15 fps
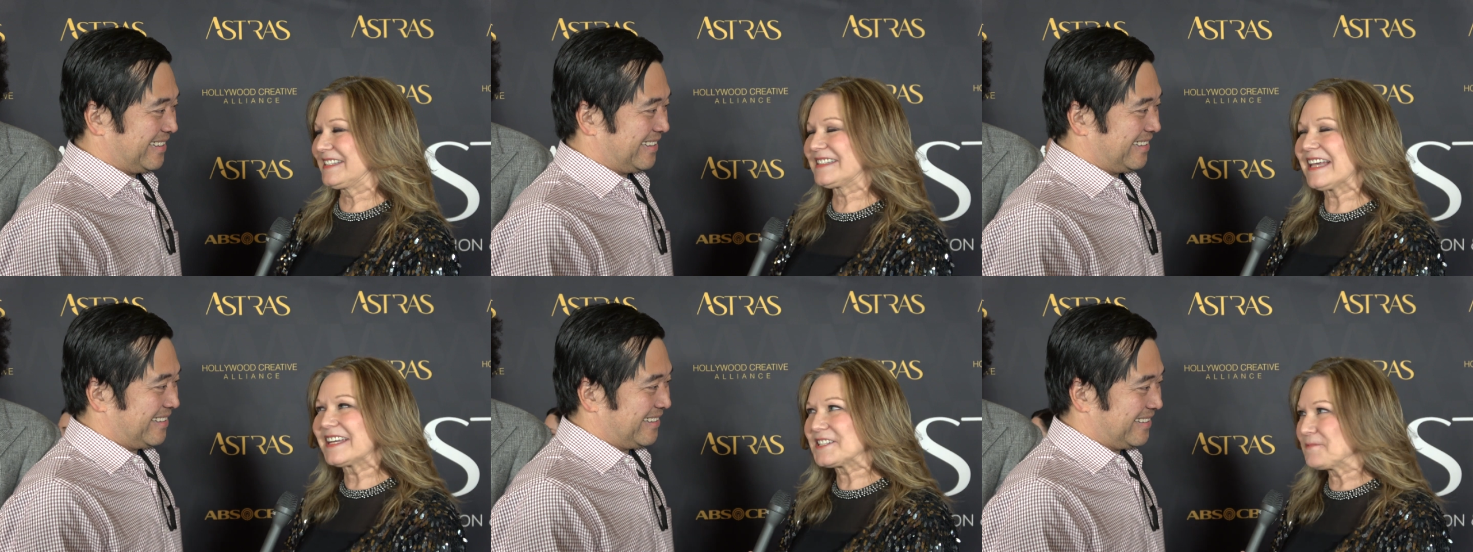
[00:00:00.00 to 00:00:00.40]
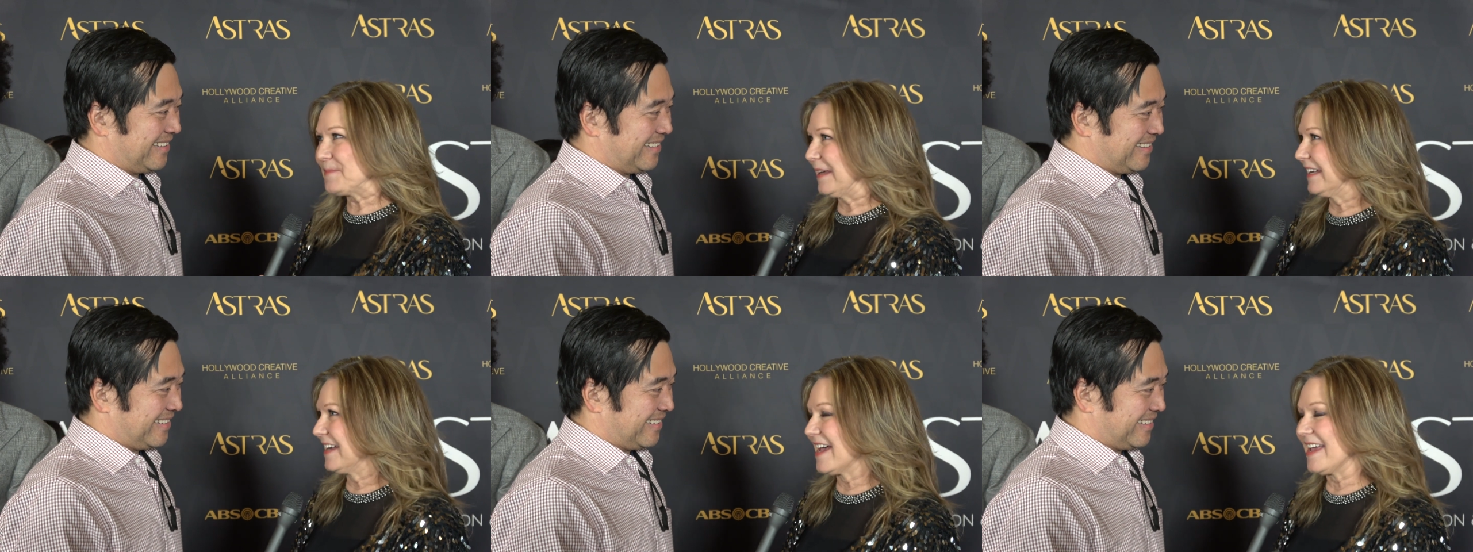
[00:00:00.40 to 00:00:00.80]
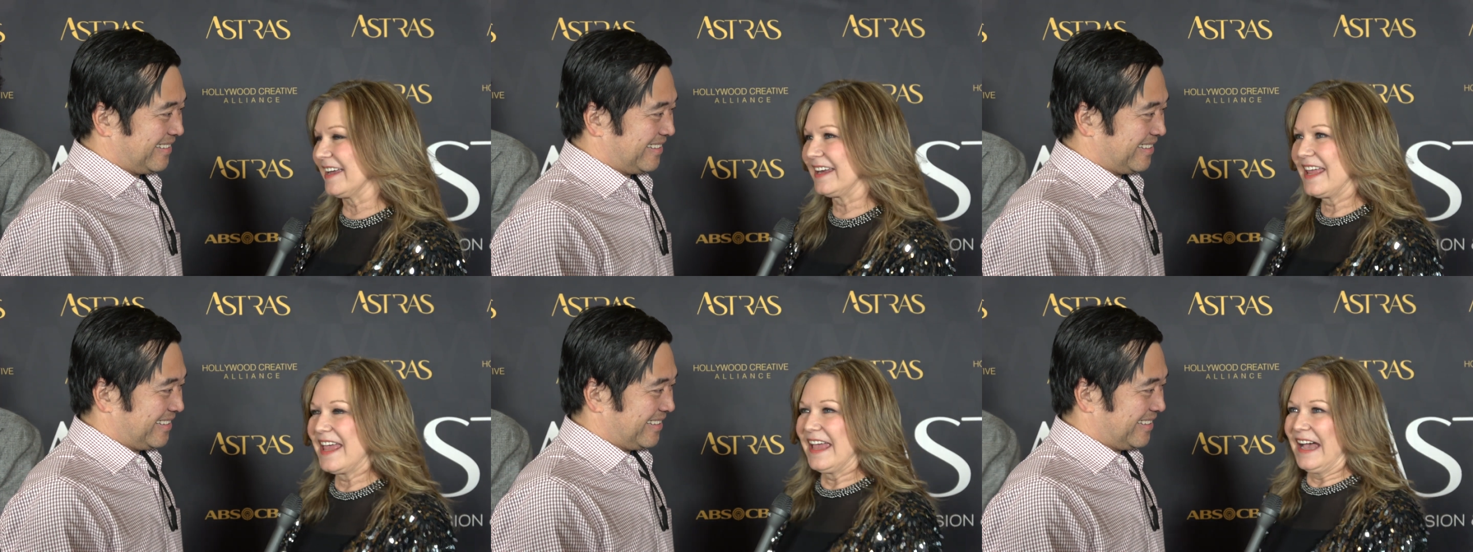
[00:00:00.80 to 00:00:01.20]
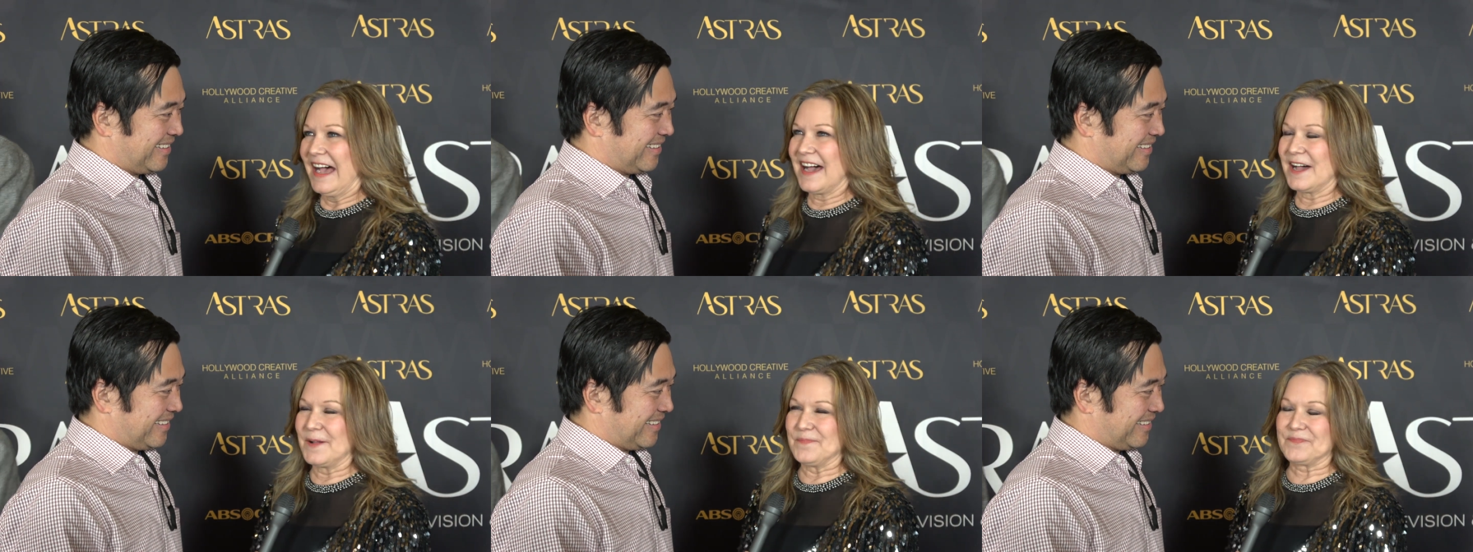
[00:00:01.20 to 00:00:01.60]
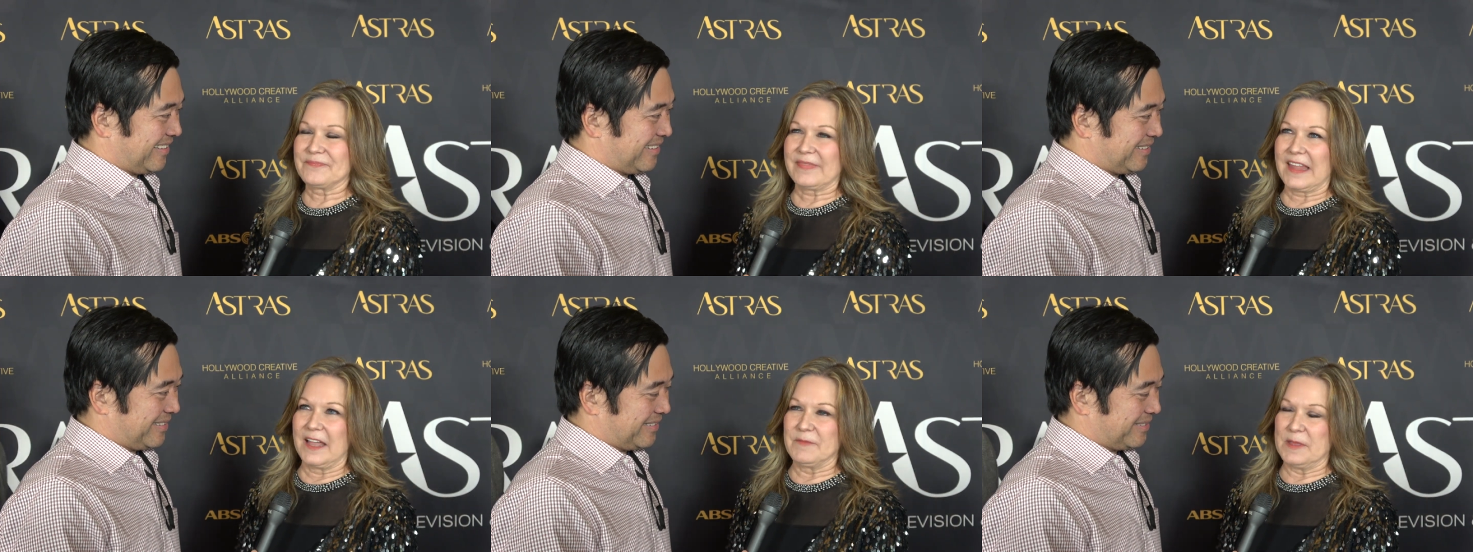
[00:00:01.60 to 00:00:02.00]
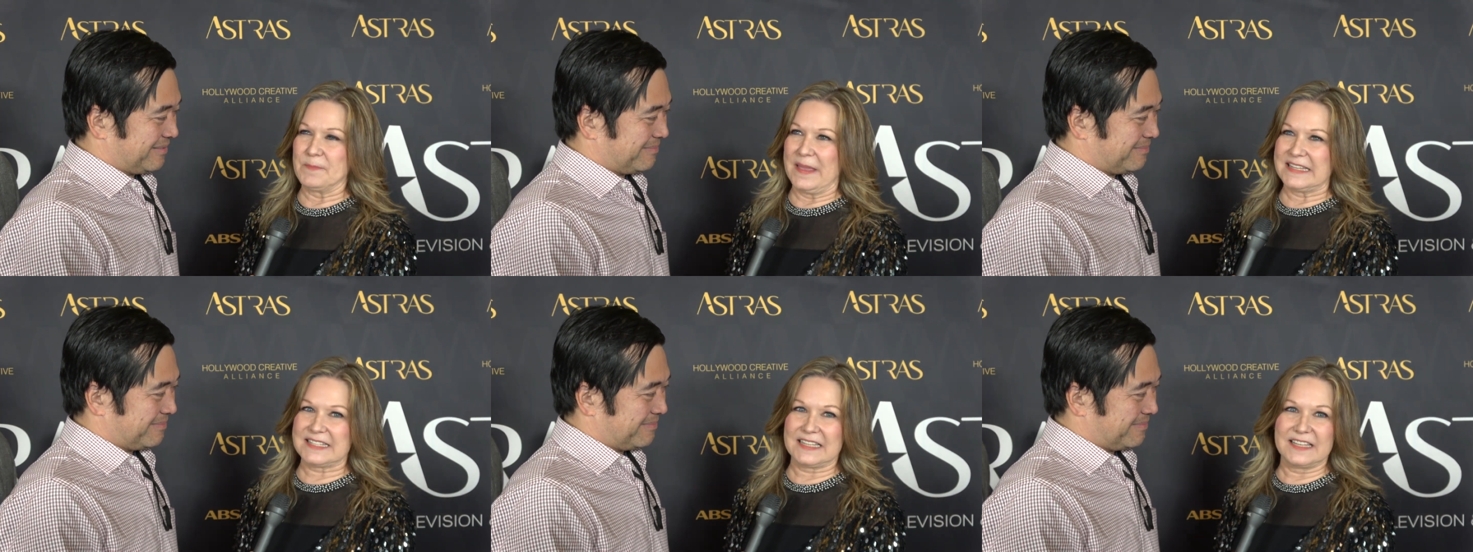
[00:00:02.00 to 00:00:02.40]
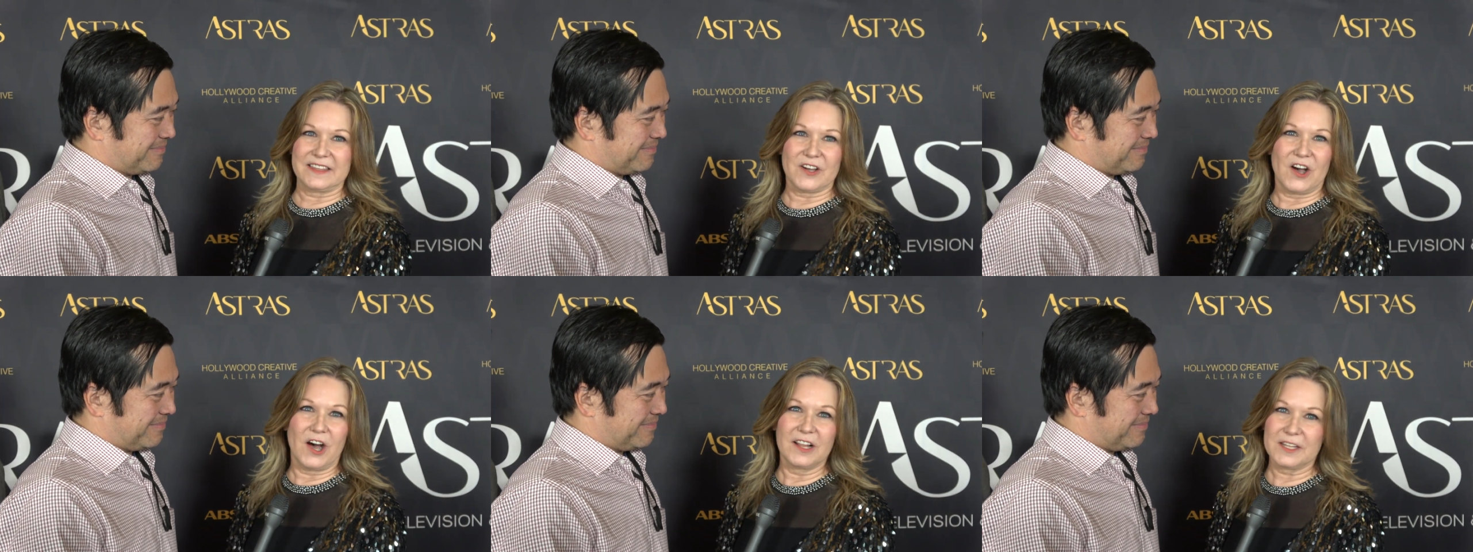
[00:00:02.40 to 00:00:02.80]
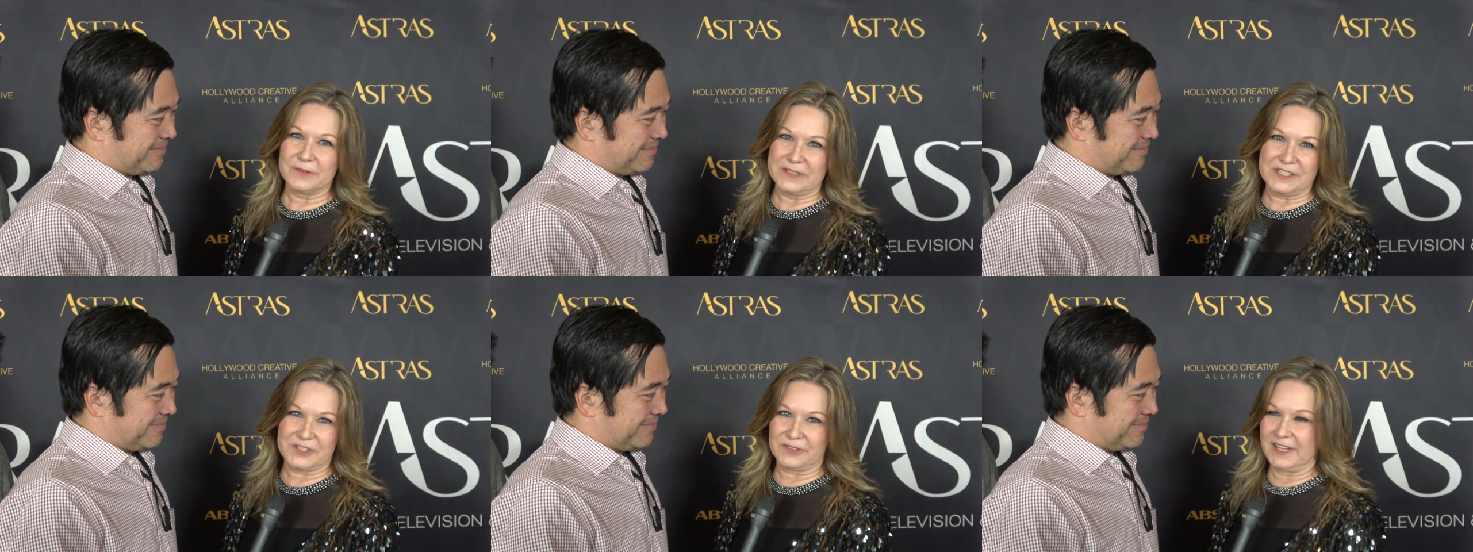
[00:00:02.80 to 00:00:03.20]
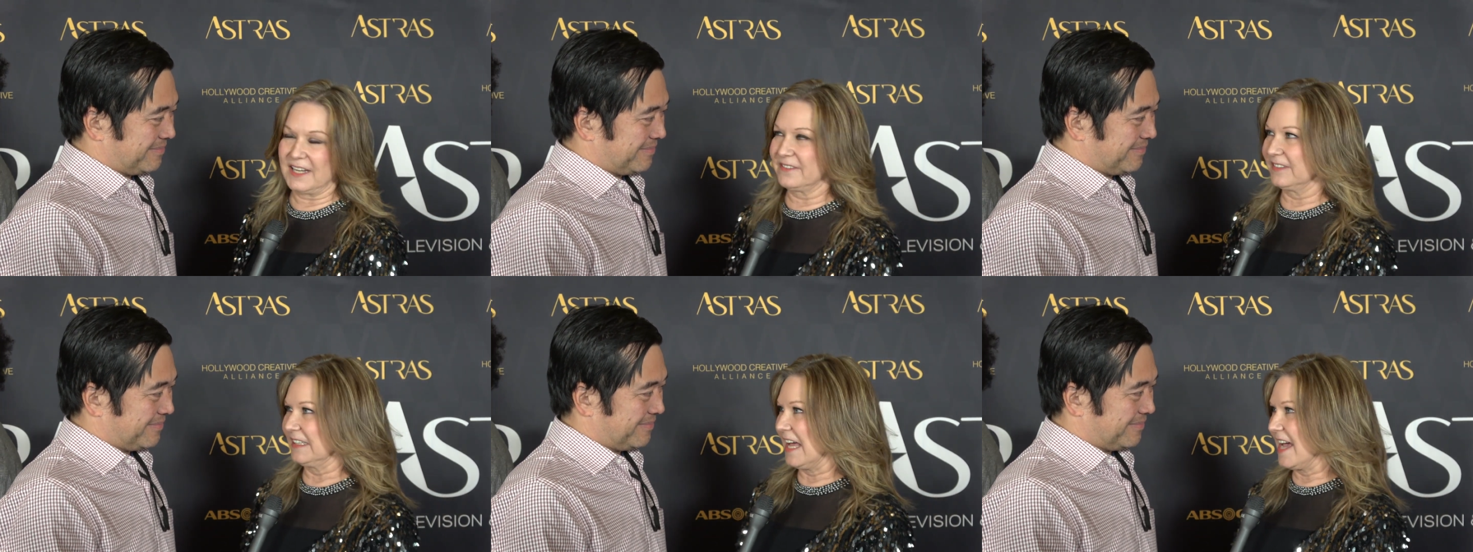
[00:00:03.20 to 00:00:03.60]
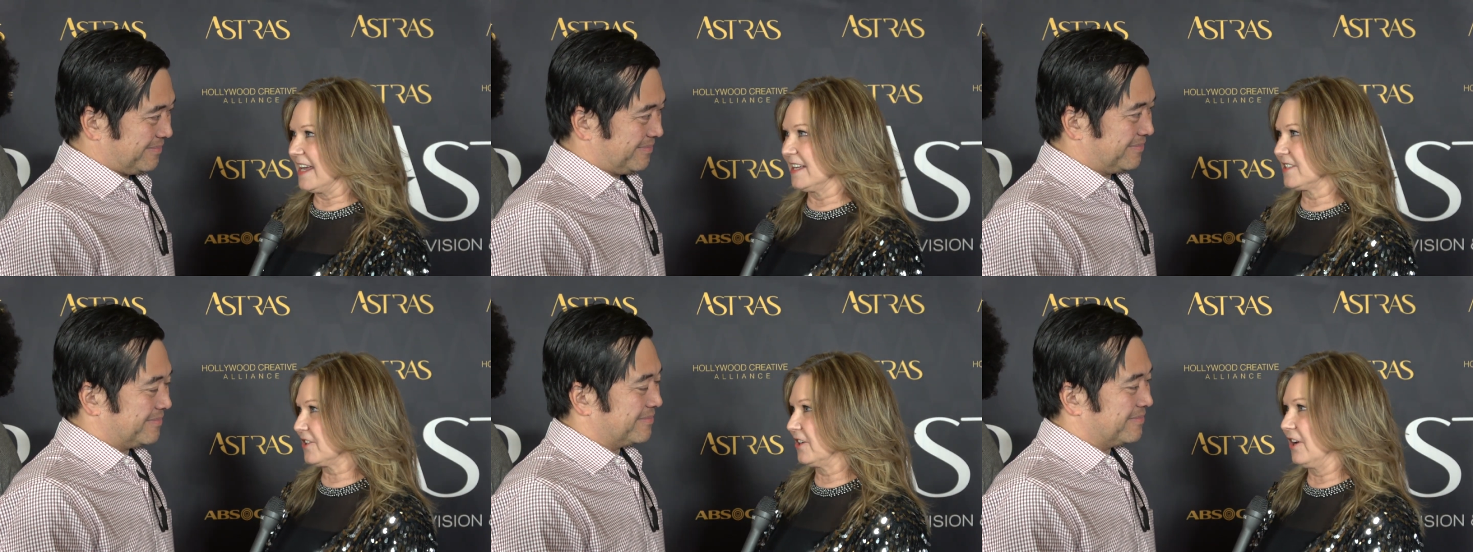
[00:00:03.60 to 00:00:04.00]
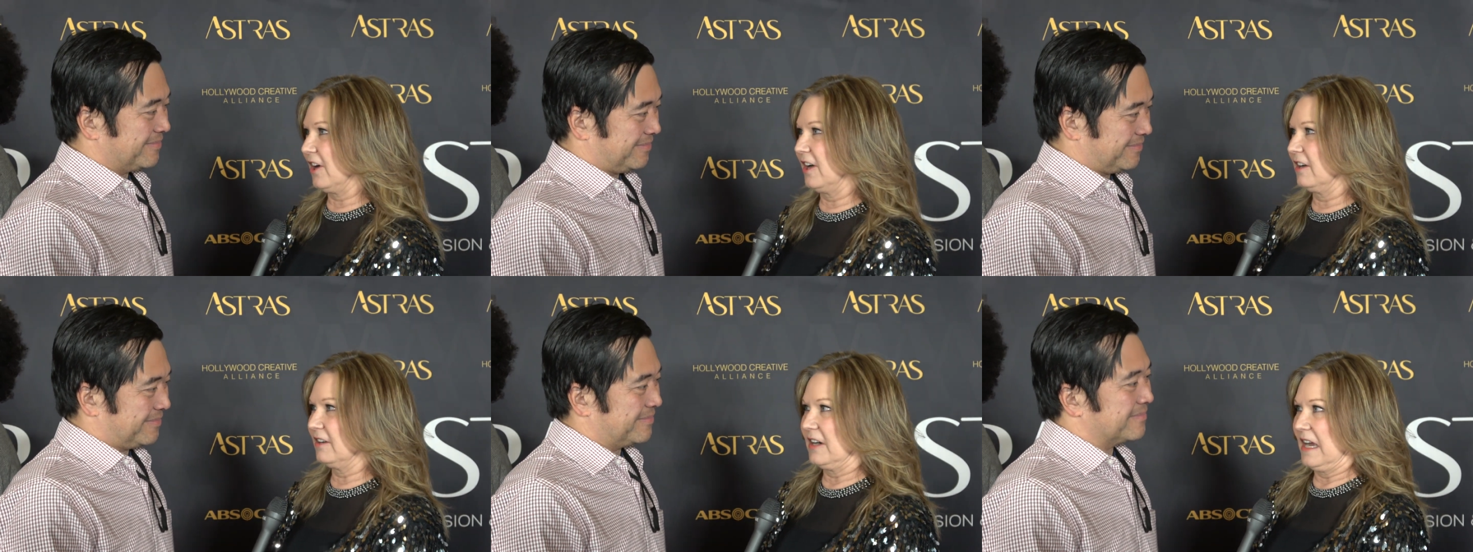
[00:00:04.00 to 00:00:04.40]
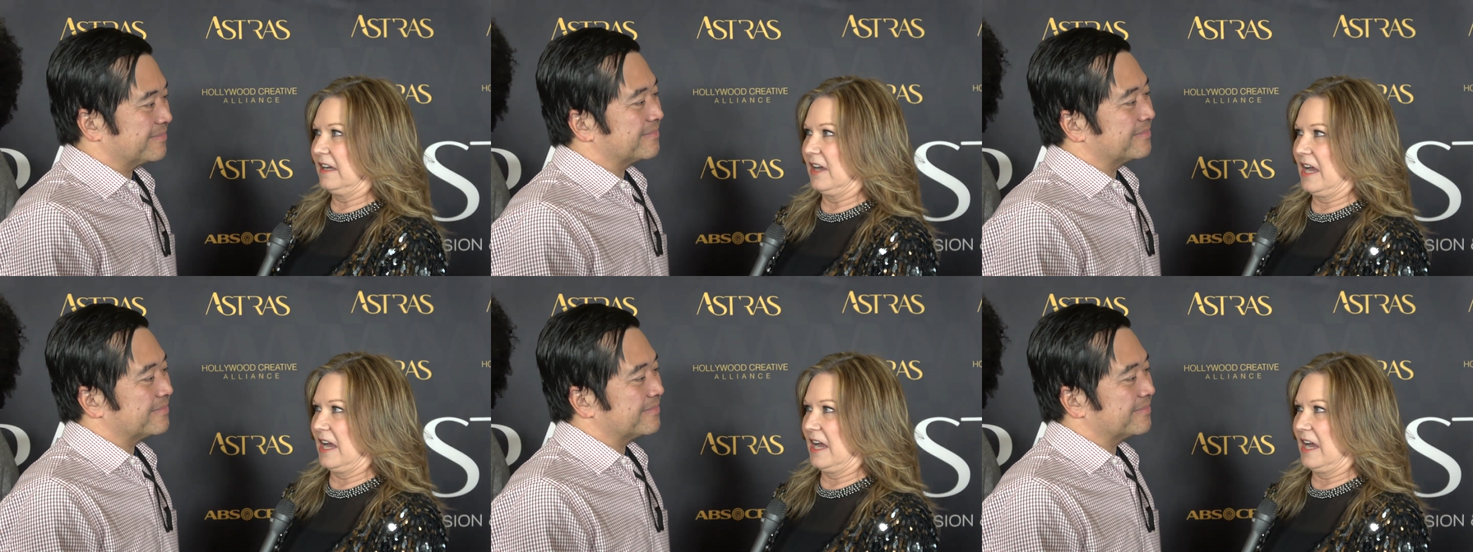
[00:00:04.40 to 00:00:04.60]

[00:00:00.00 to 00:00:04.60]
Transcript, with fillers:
Speaker 1: Such a big night. Um, I mean, basically the Hollywood Creative Alliance are, are,